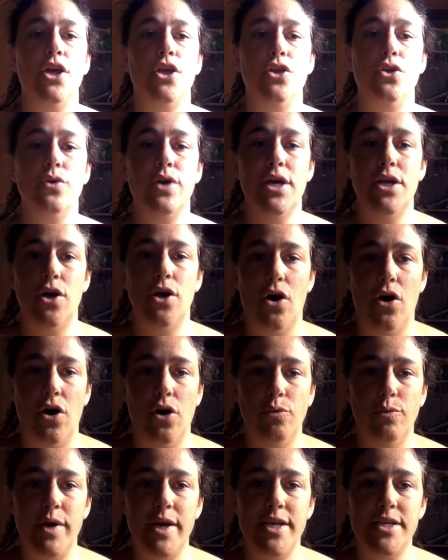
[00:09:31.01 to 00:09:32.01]
You can
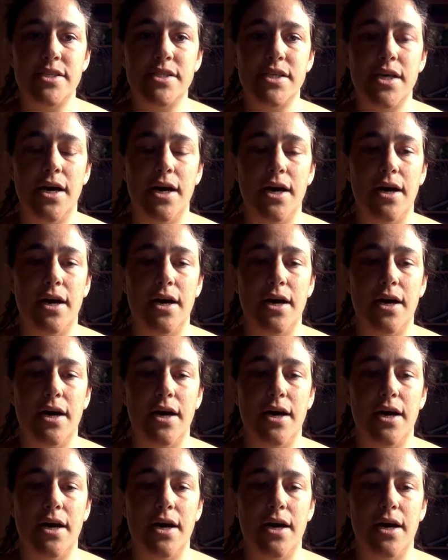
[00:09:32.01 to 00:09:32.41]
always